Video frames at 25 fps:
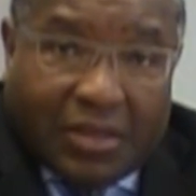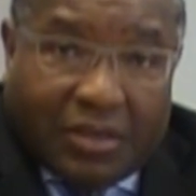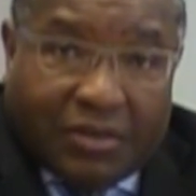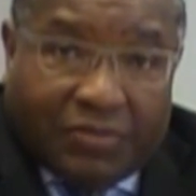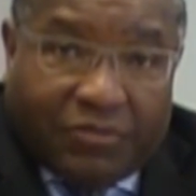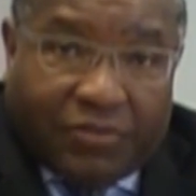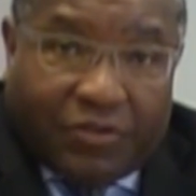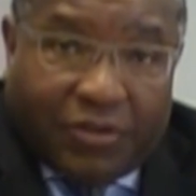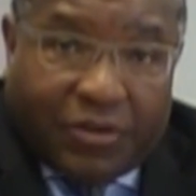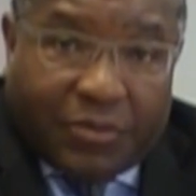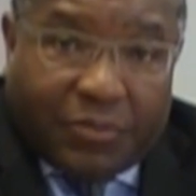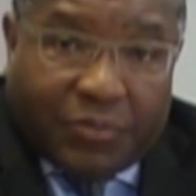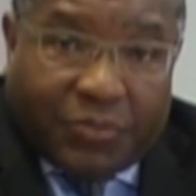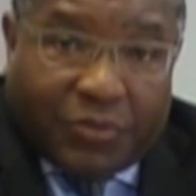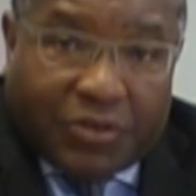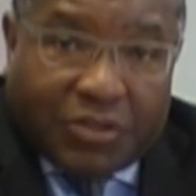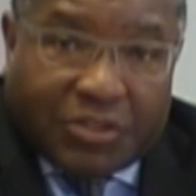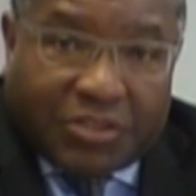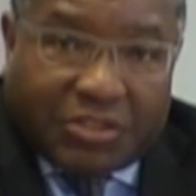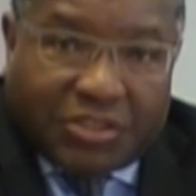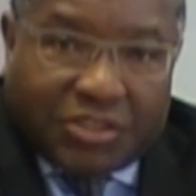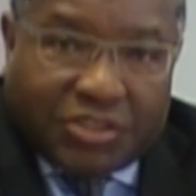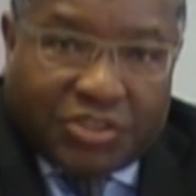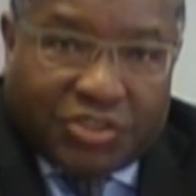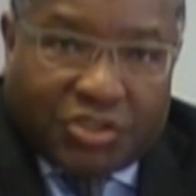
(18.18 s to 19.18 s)
Foreign
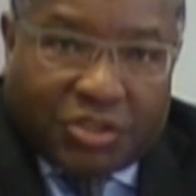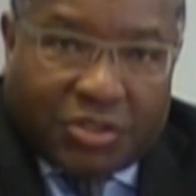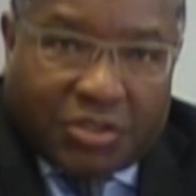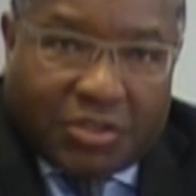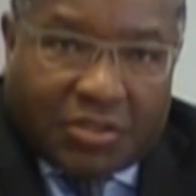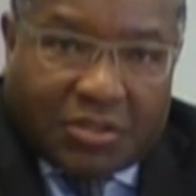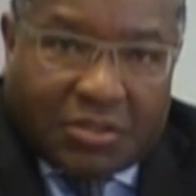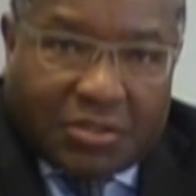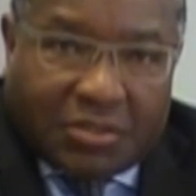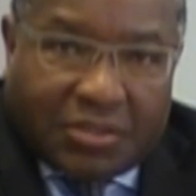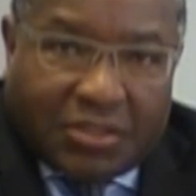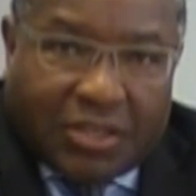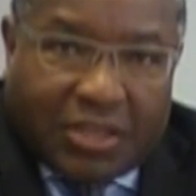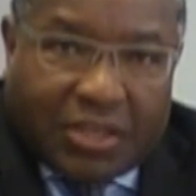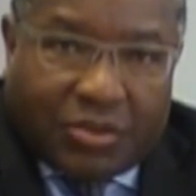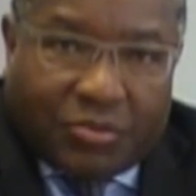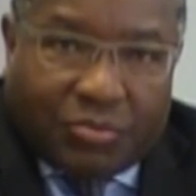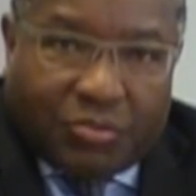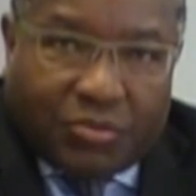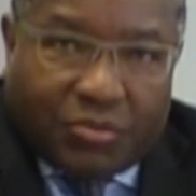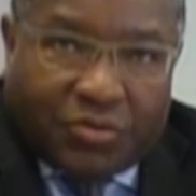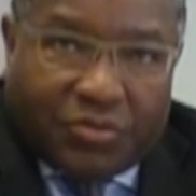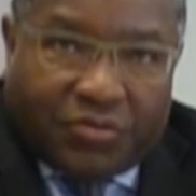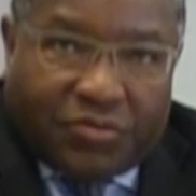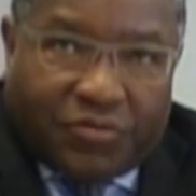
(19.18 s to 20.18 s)
Policy Journal that
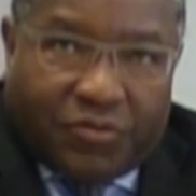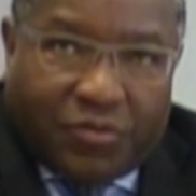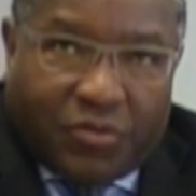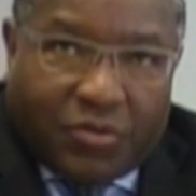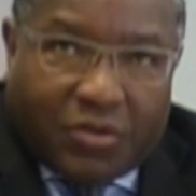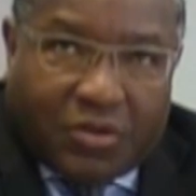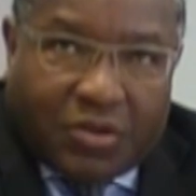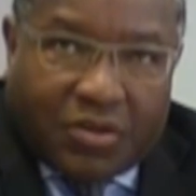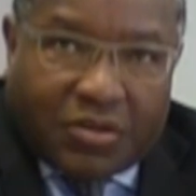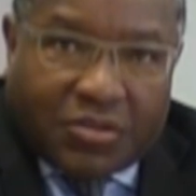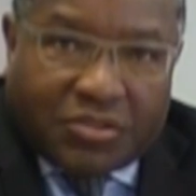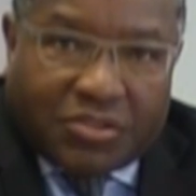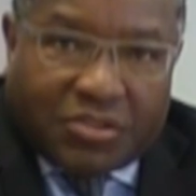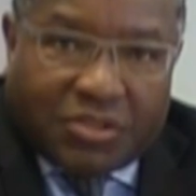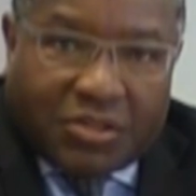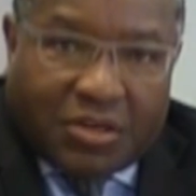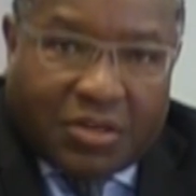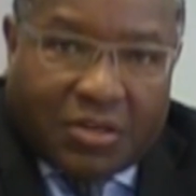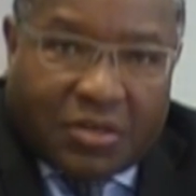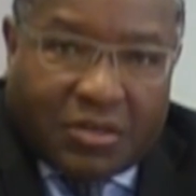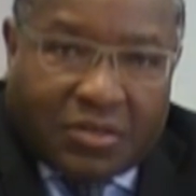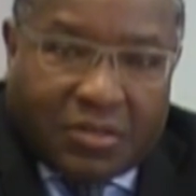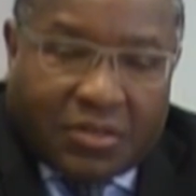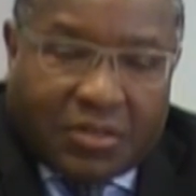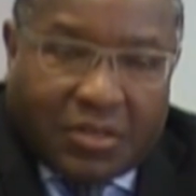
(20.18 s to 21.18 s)
would focus
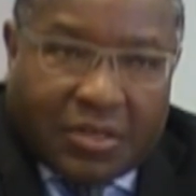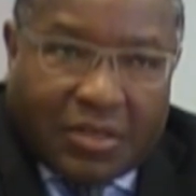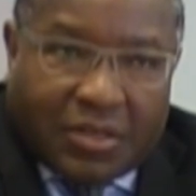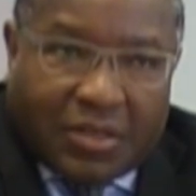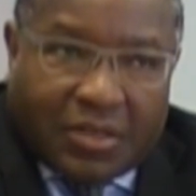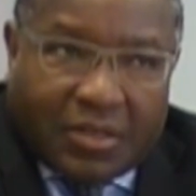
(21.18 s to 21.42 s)
on